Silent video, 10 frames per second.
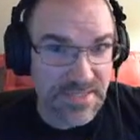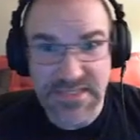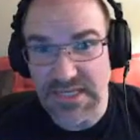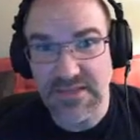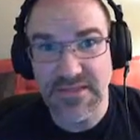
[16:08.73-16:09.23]

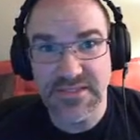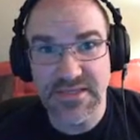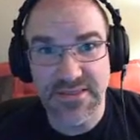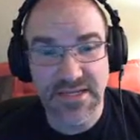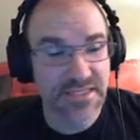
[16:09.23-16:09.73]
taking this
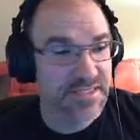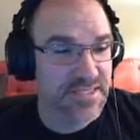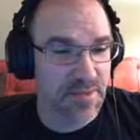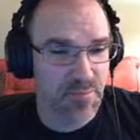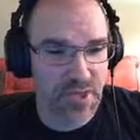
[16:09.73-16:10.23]
to the next
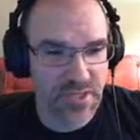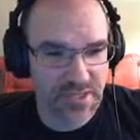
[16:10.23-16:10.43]
step.